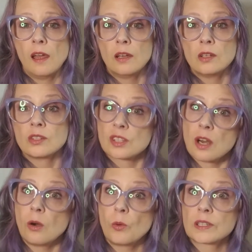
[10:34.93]

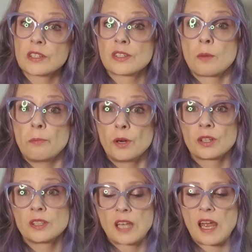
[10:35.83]
So what does the
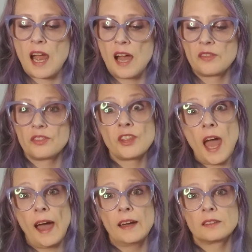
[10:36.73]
book say on
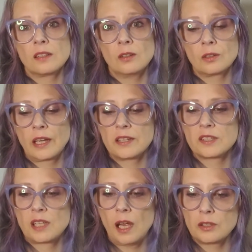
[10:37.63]
that? Okay,
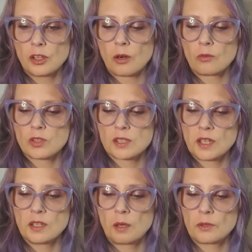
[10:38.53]
stay in your own
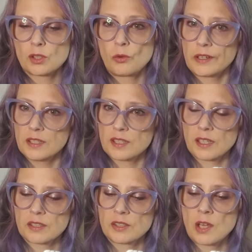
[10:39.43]
skin, number
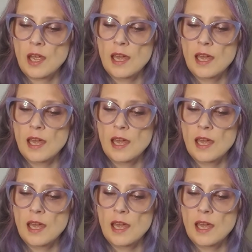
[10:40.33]
26.